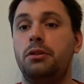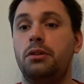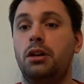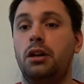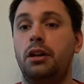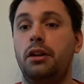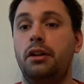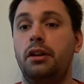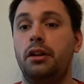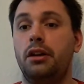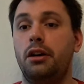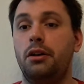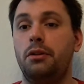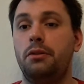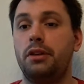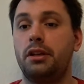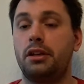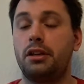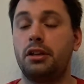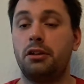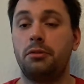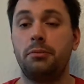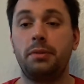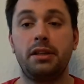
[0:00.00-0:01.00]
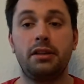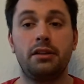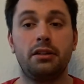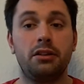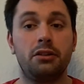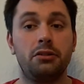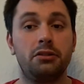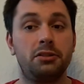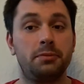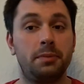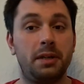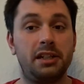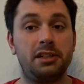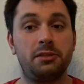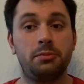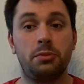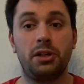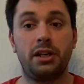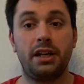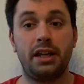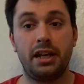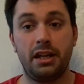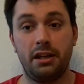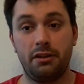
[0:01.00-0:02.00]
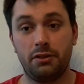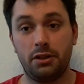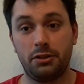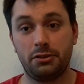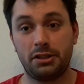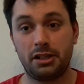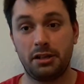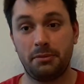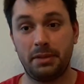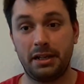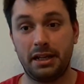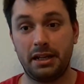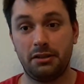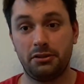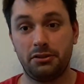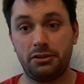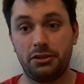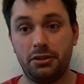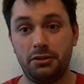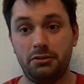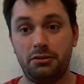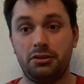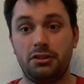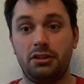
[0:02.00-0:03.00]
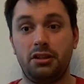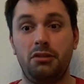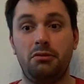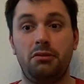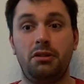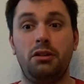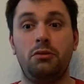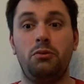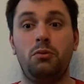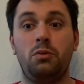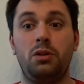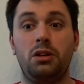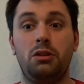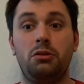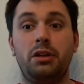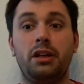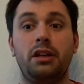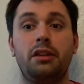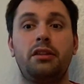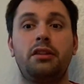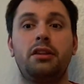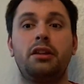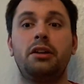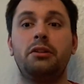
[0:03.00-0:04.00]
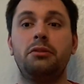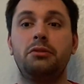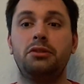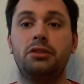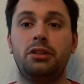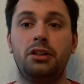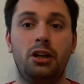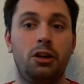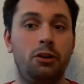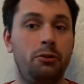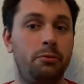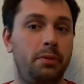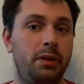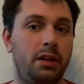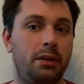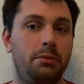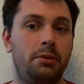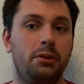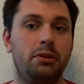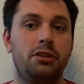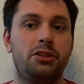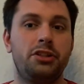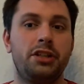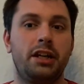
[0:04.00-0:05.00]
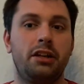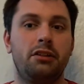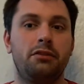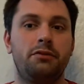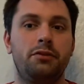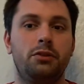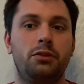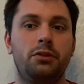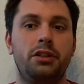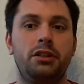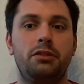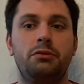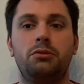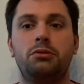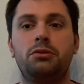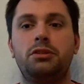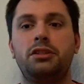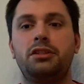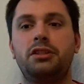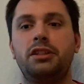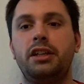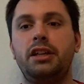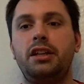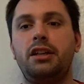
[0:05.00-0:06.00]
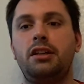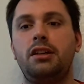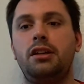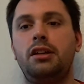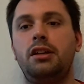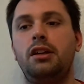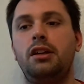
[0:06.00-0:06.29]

I know they're going to be the new Space Marine Heroes coming out soon, so I will get those and open up on the channel for you all to see.